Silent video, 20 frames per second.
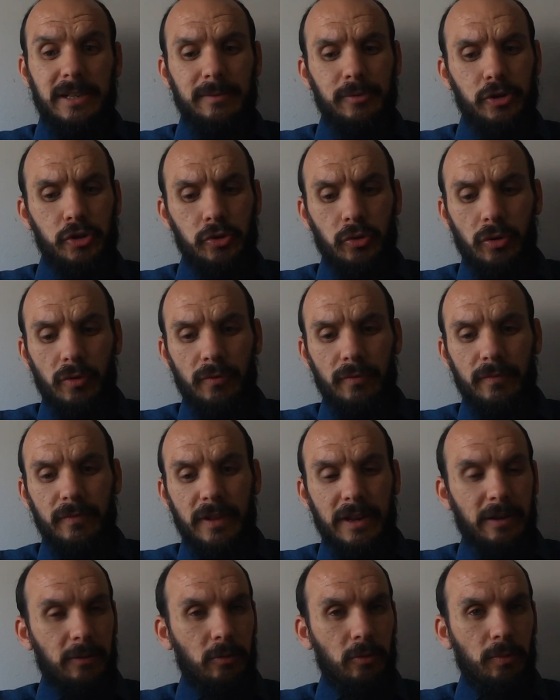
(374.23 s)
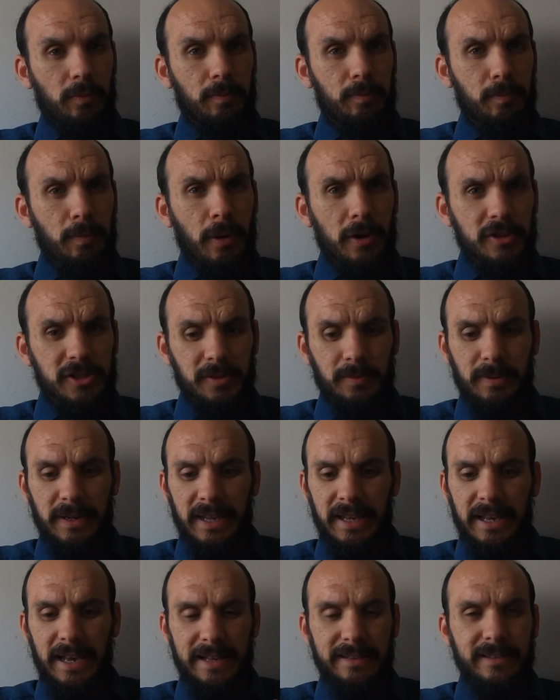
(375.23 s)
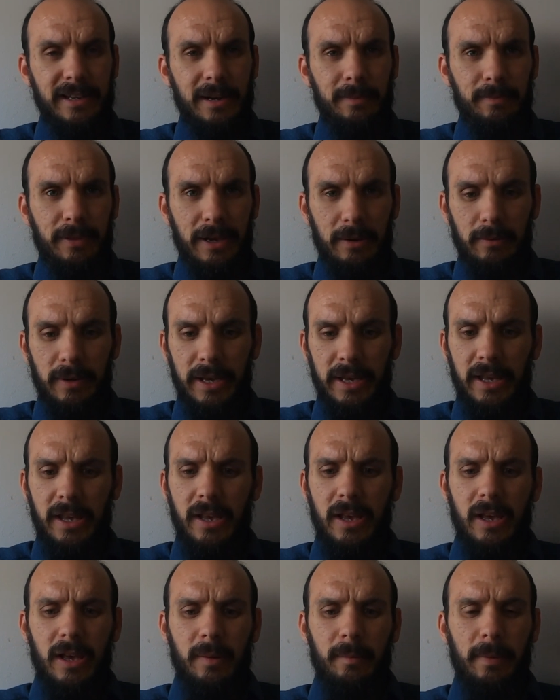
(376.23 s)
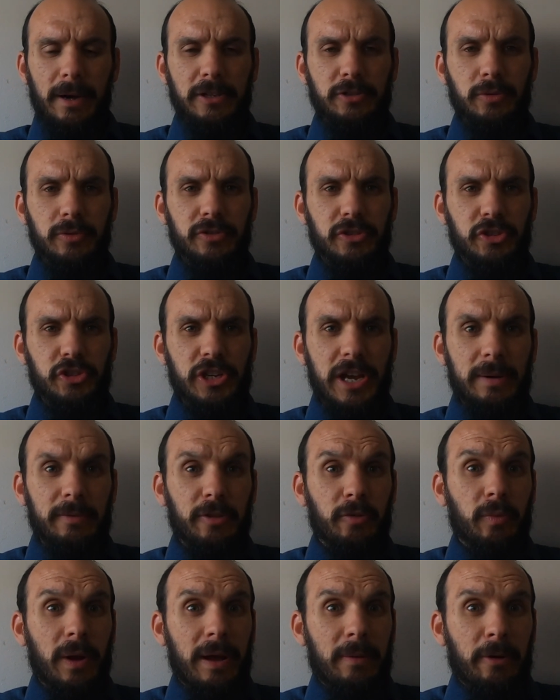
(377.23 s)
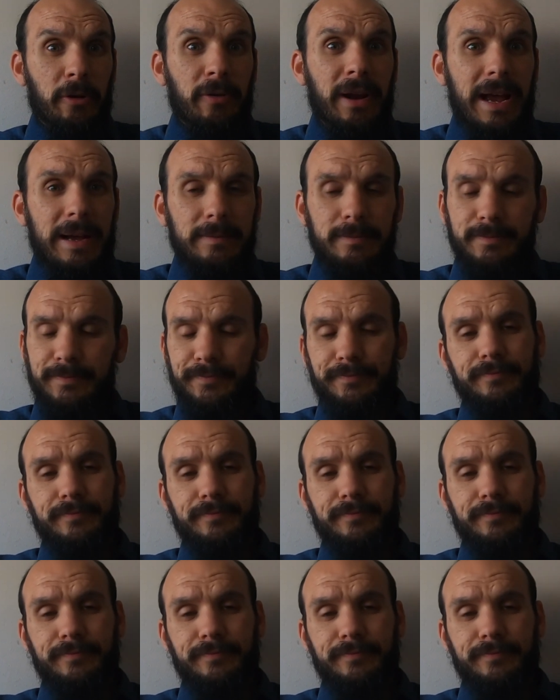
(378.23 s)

I'm sure that it will possibly end up that way, but I just wanted to share with you where we're at.